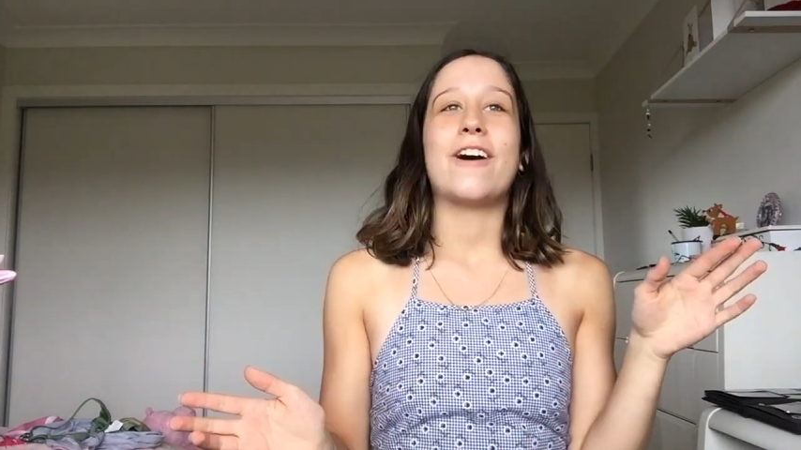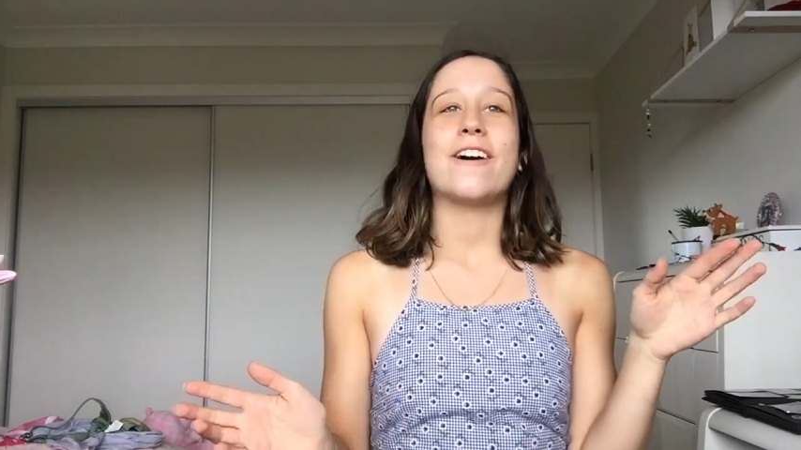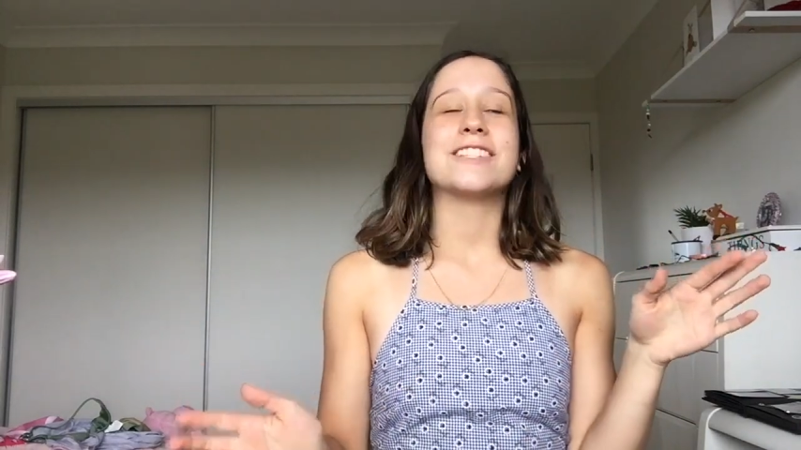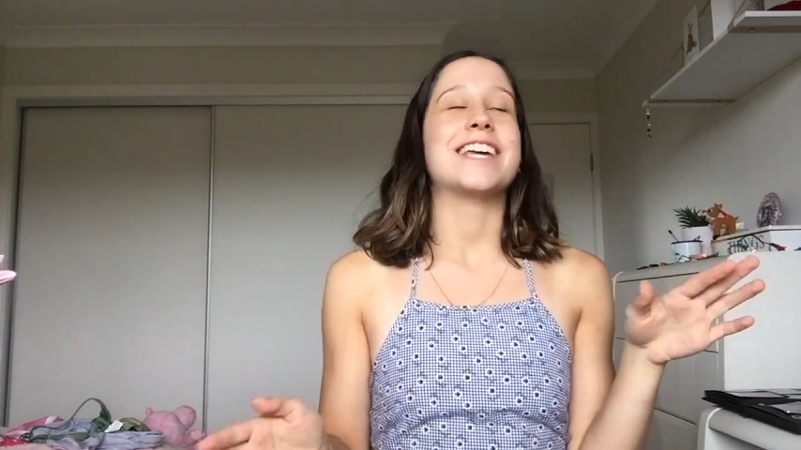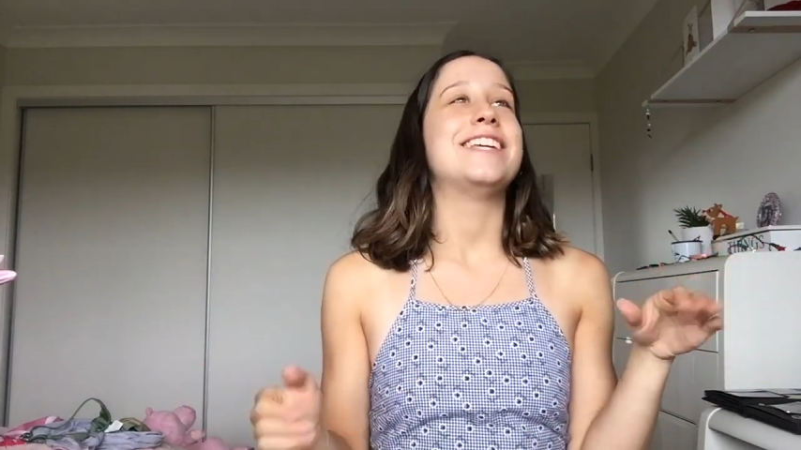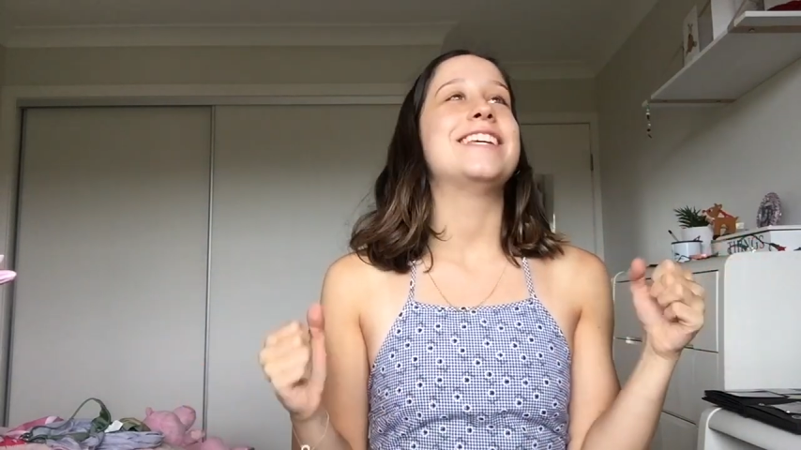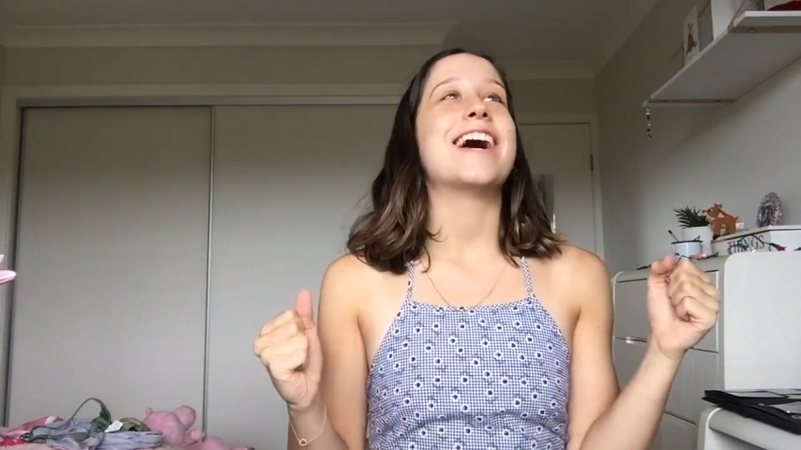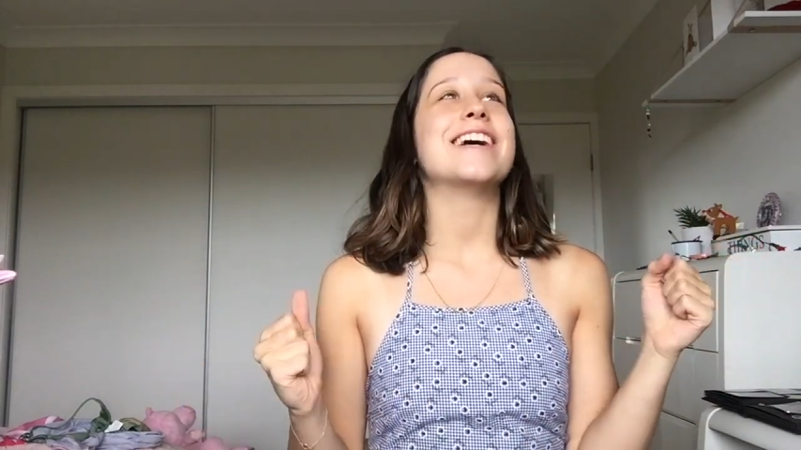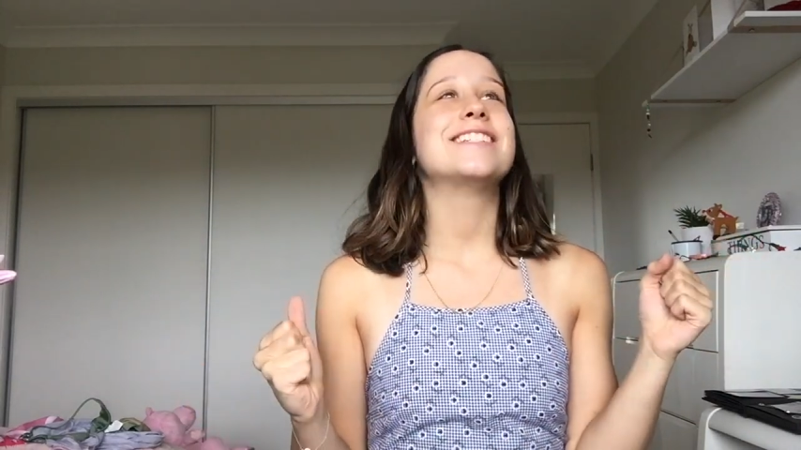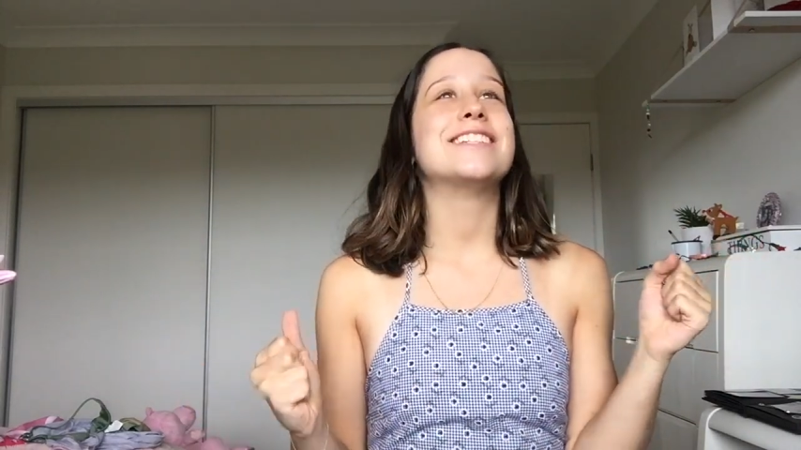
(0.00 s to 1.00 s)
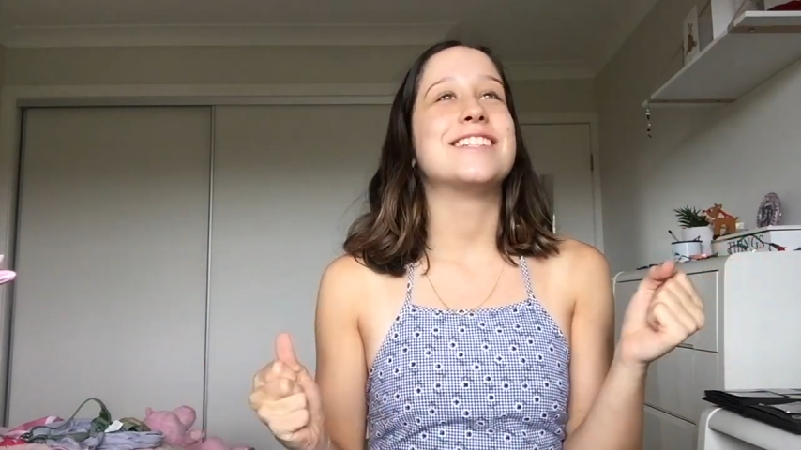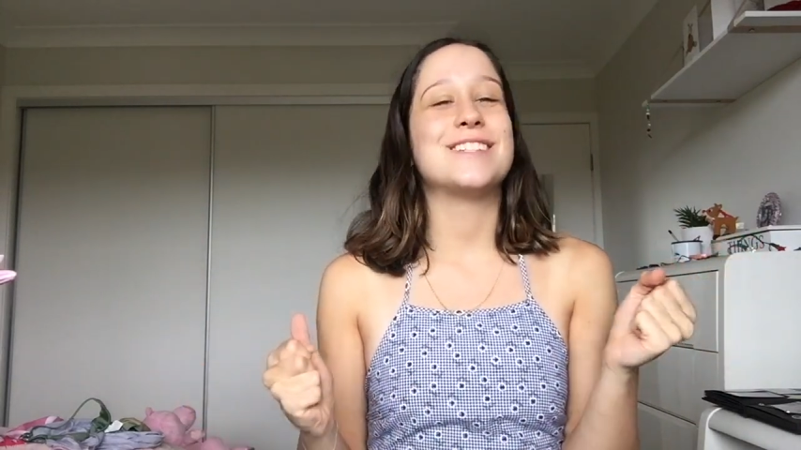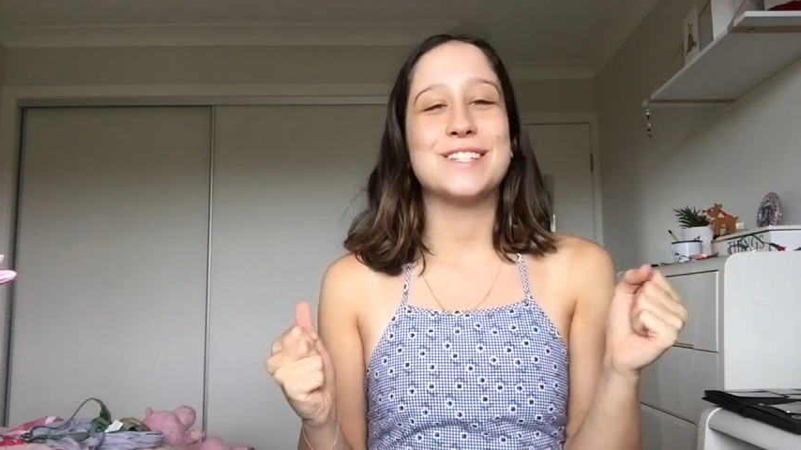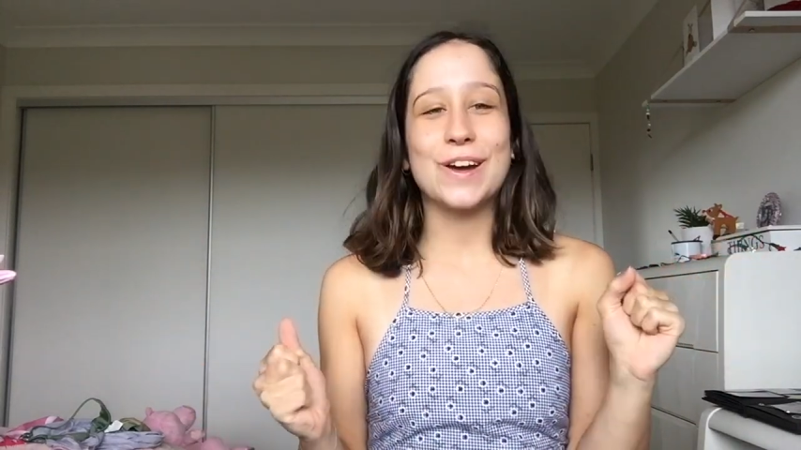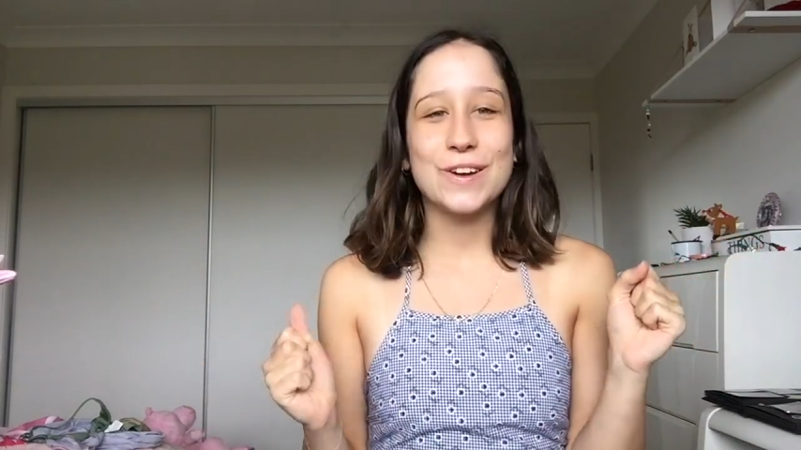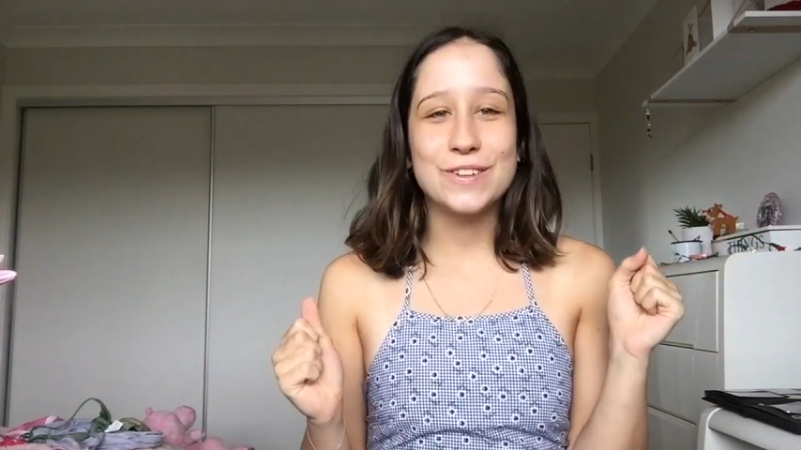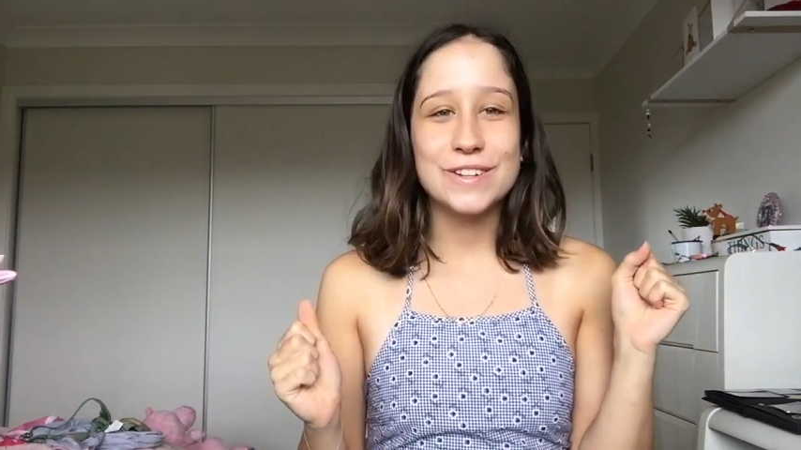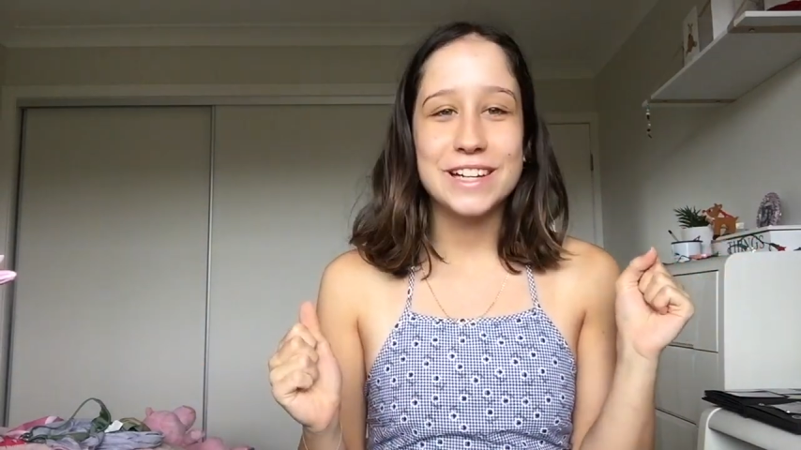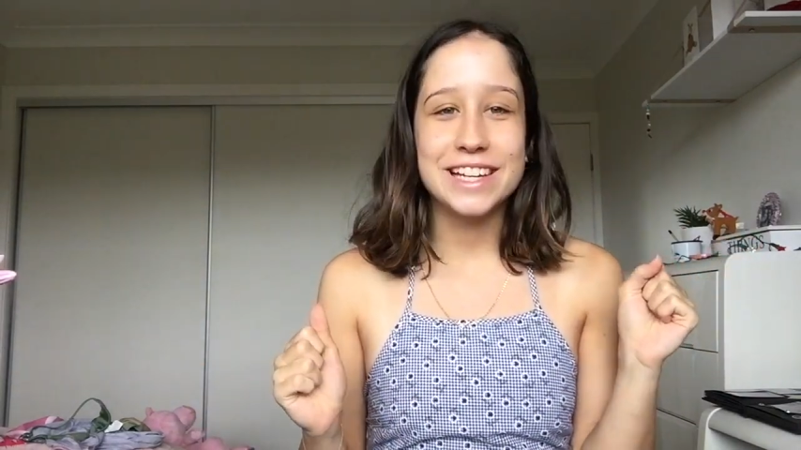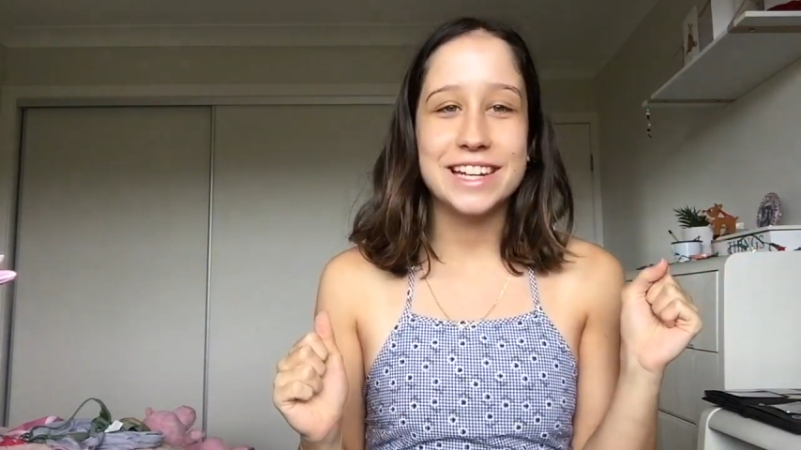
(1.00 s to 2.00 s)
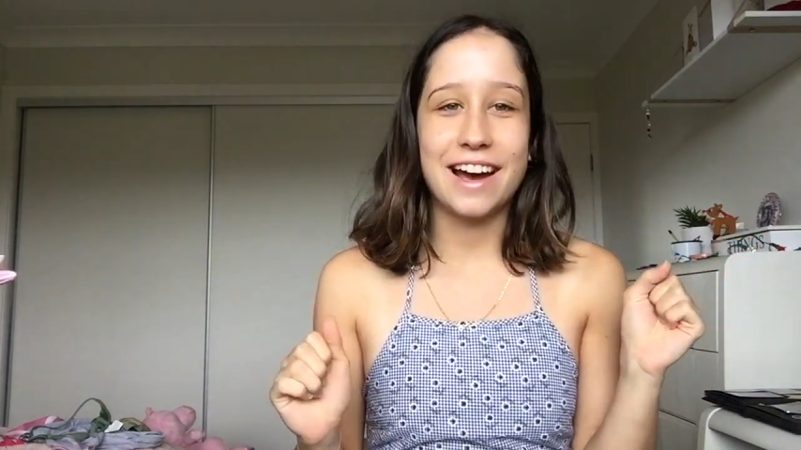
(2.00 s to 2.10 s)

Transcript: I was like, yes, this is so good.